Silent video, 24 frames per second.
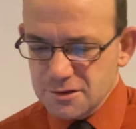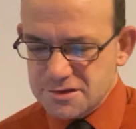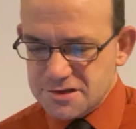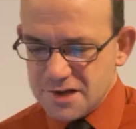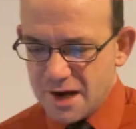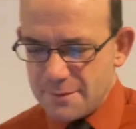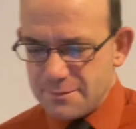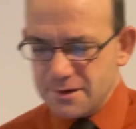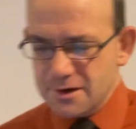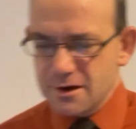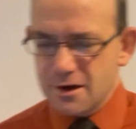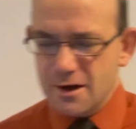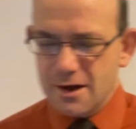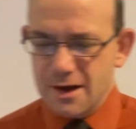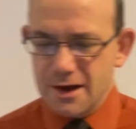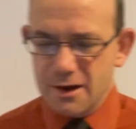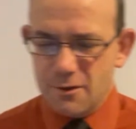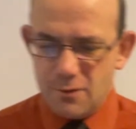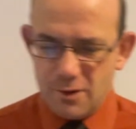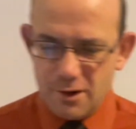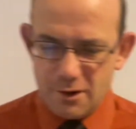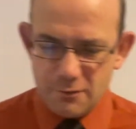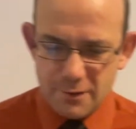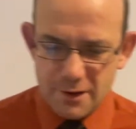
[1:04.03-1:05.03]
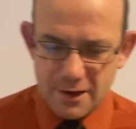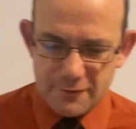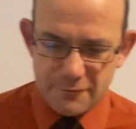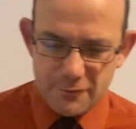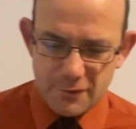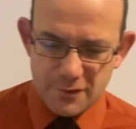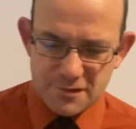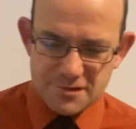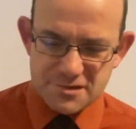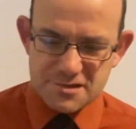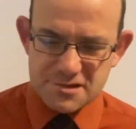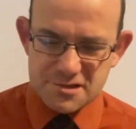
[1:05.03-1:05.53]
chapter 9, I want to read
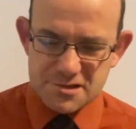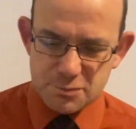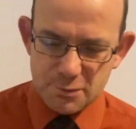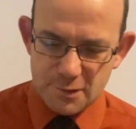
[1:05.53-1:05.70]
verses